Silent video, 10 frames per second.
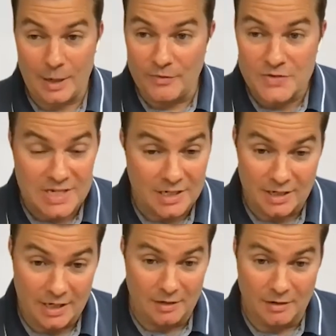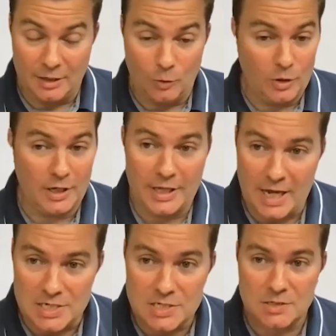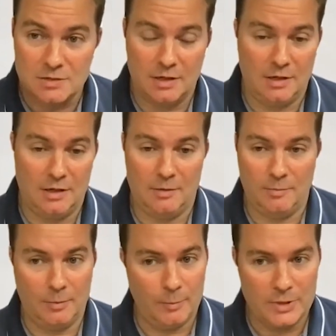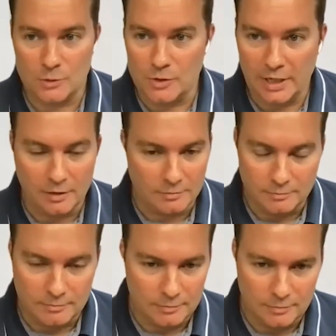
again, we've seen it in oil and gas. We're talking,